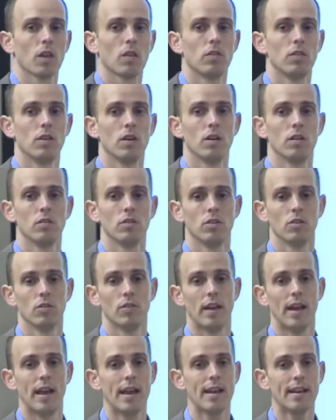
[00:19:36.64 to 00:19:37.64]
the, you know,
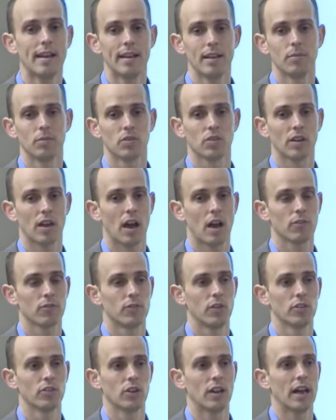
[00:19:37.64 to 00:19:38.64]
the 8 a.m.
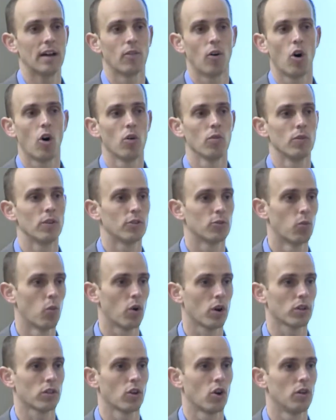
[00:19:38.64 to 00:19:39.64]
staff doesn't have all this
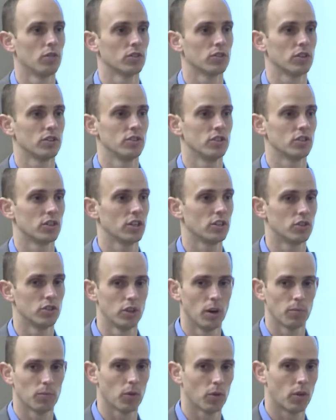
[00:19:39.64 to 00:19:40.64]
work that all of a sudden just gets
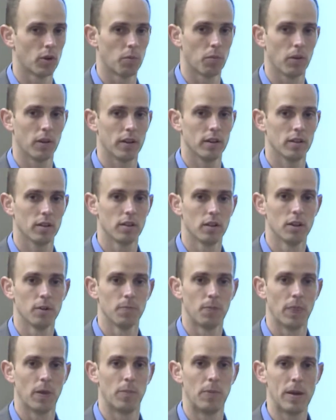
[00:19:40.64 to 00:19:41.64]
dumped on their plate
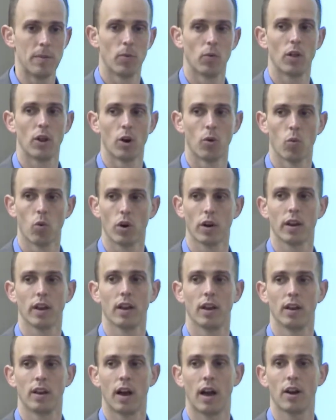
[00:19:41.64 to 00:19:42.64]
the people that are
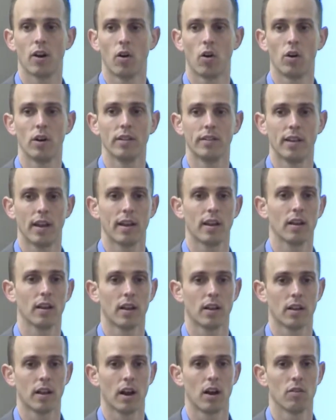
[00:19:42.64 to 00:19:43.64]
working at night are already taking
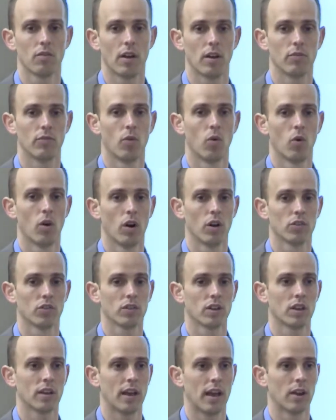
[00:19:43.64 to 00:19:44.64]
care of that for us
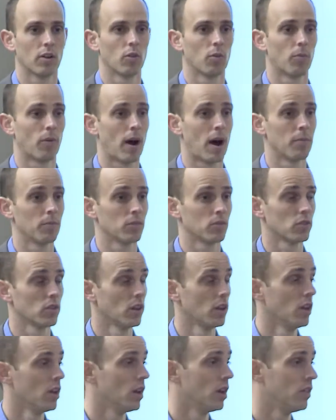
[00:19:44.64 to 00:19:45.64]
and can handle the problems.
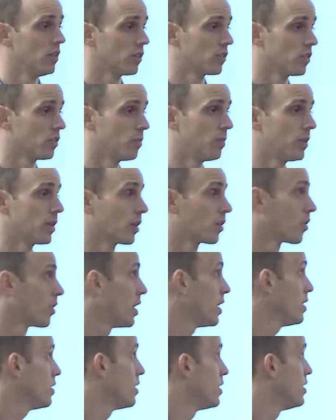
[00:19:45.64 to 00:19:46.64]
And this has been a
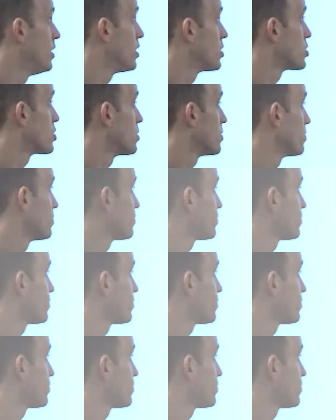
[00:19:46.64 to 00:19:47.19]
great addition.